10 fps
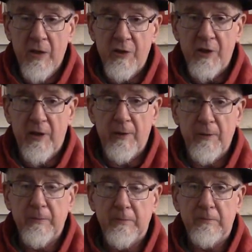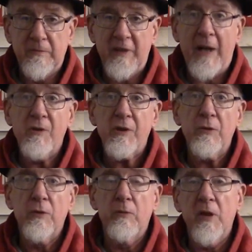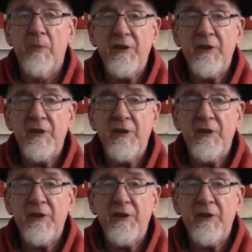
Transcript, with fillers: So that was a cool one.